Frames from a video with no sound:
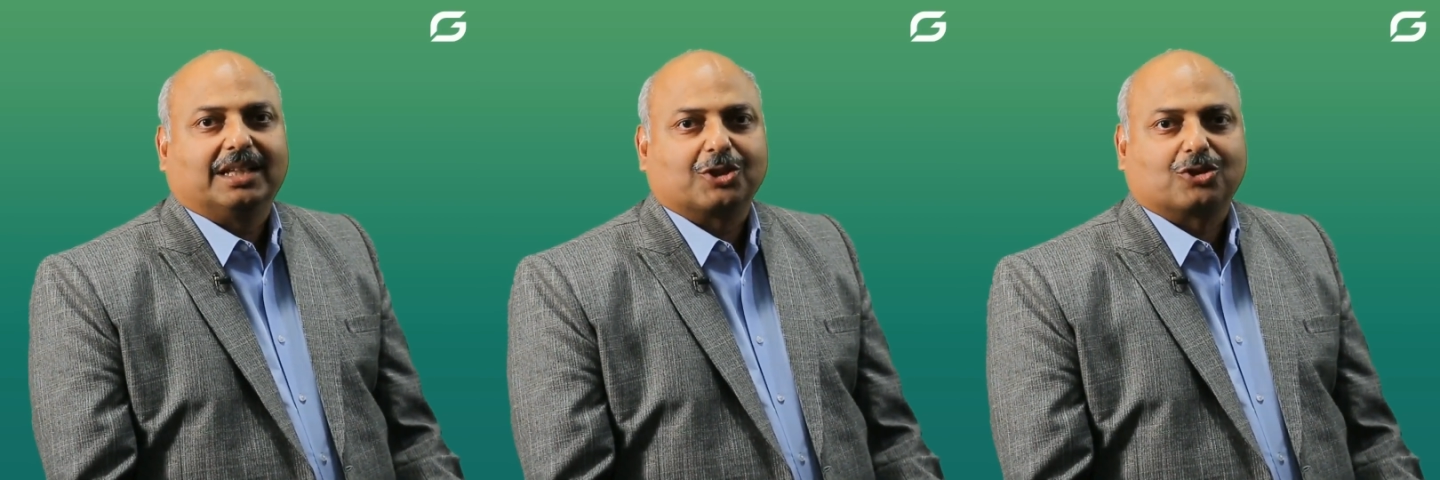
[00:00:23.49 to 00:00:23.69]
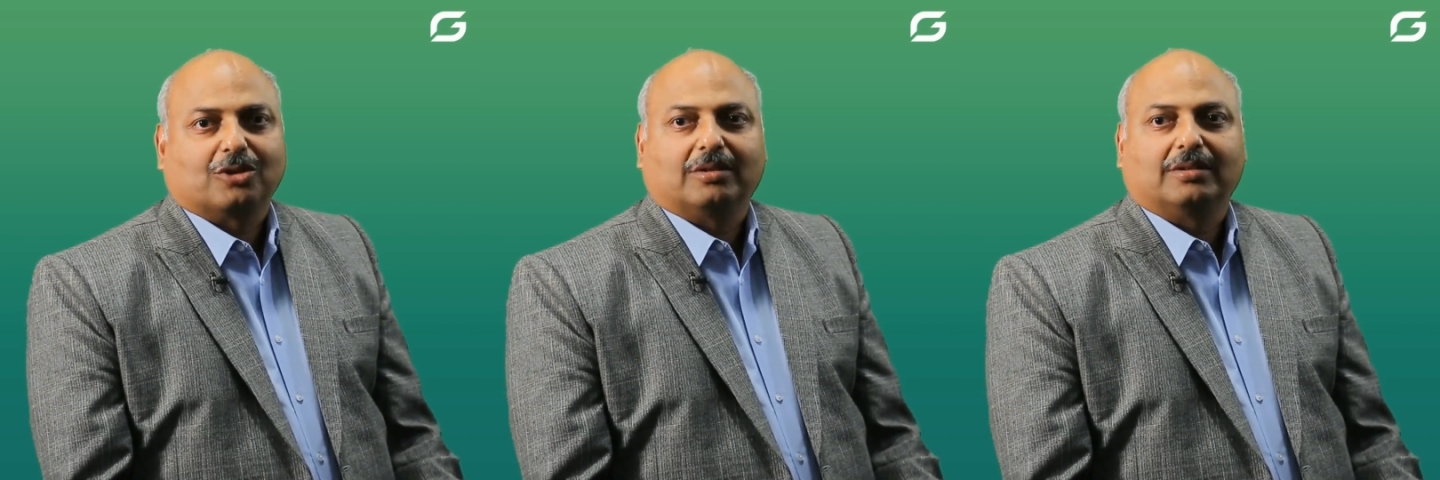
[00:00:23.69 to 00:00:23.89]

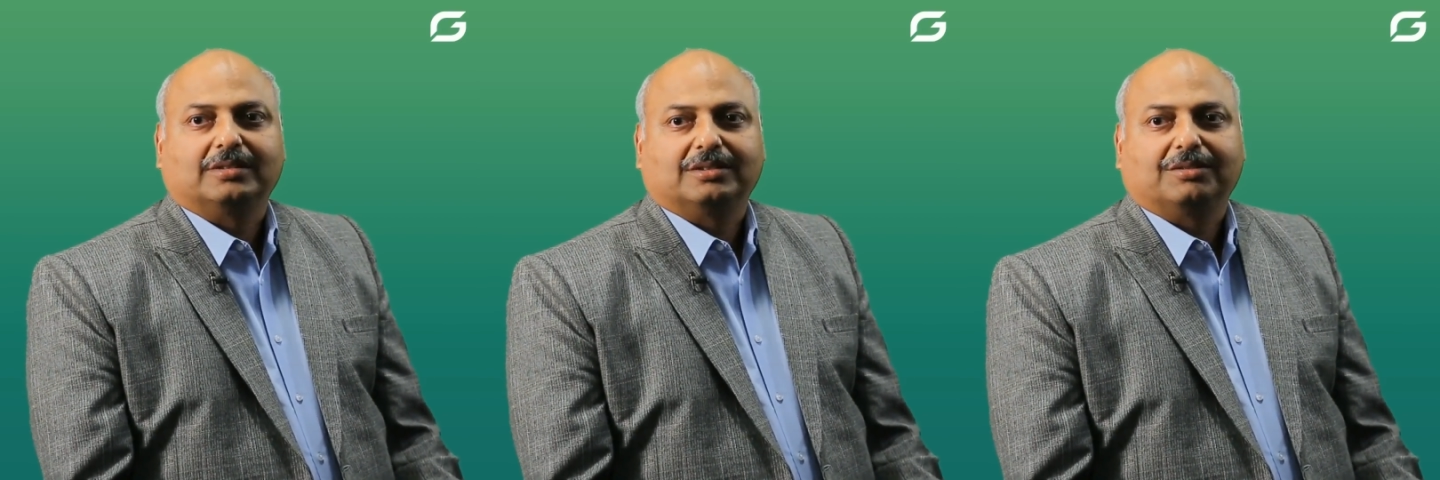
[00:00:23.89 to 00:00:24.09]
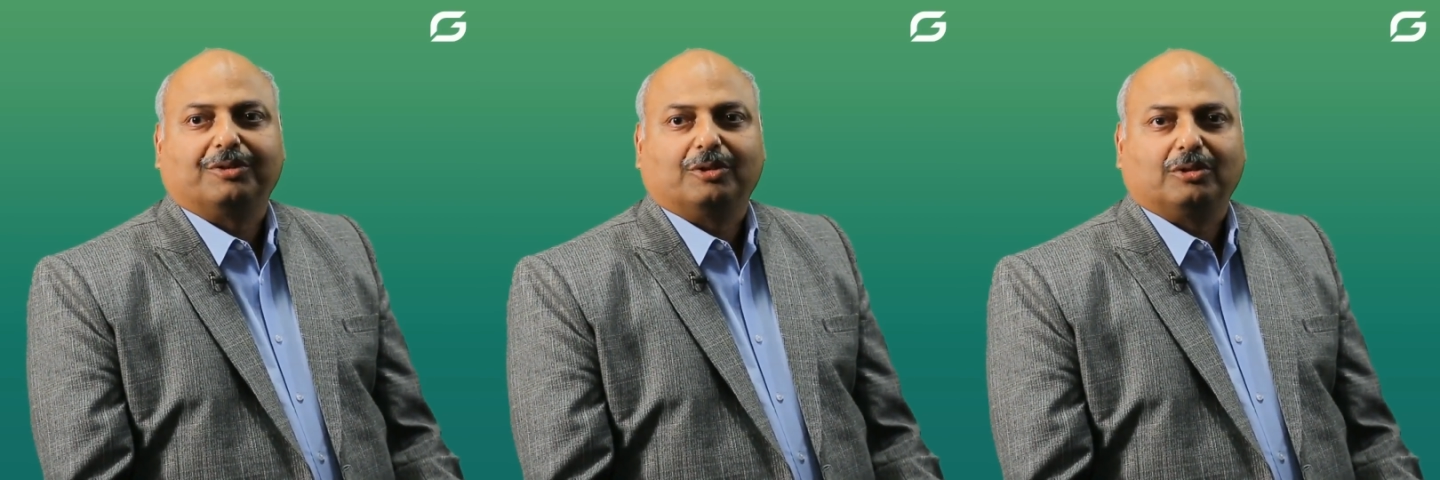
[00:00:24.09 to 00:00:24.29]

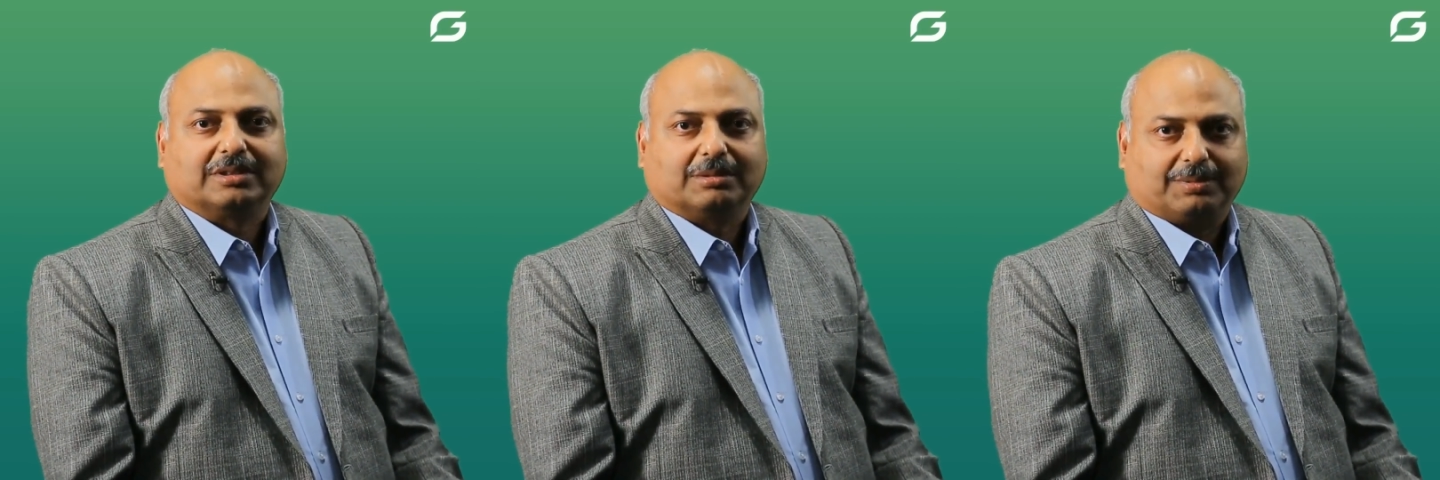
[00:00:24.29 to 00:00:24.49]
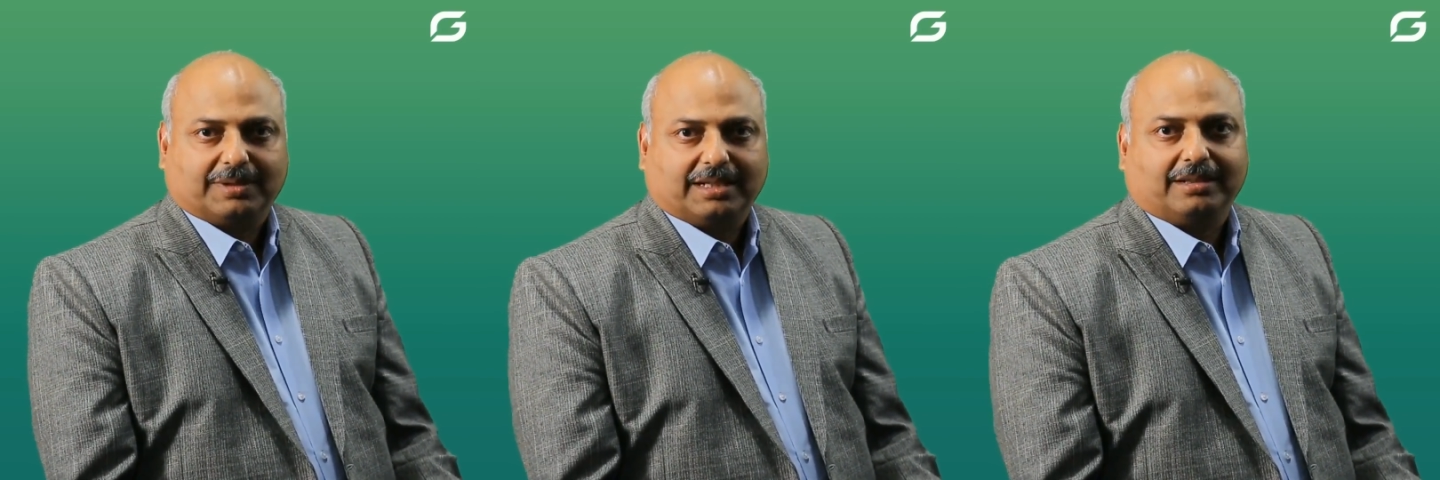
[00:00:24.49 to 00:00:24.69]
assurance of fuel
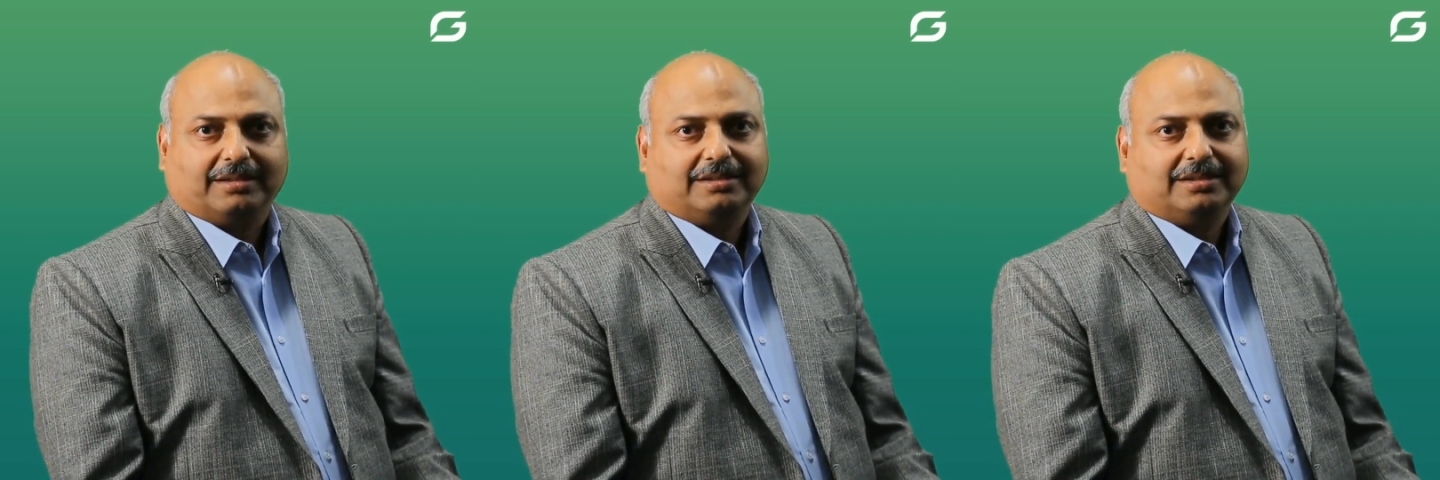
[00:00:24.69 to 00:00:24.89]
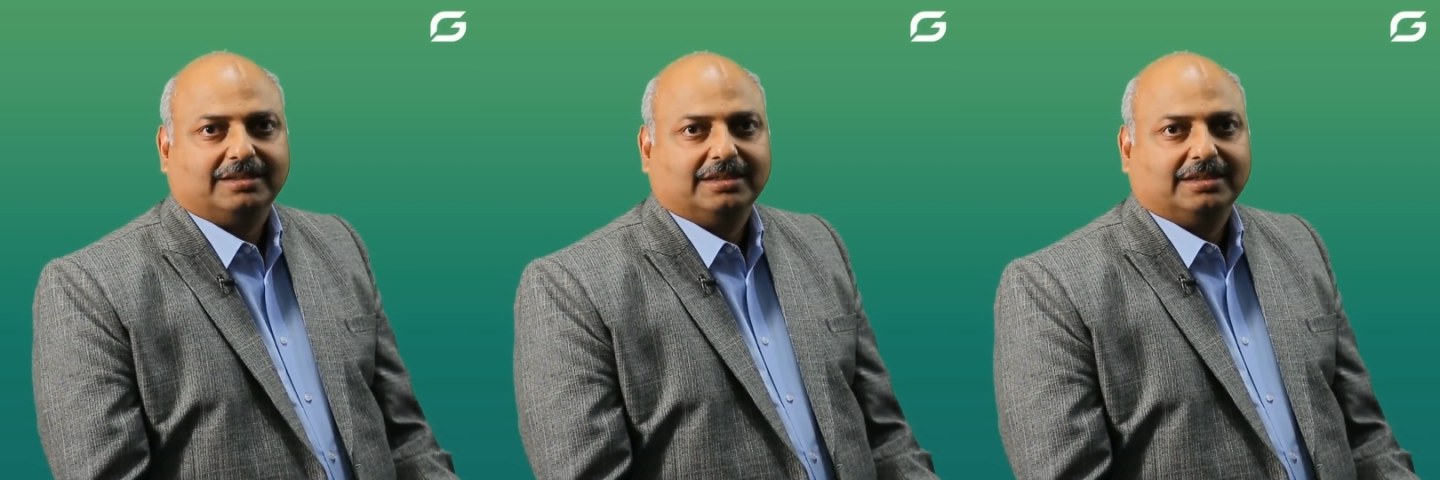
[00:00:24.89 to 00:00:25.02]
supply,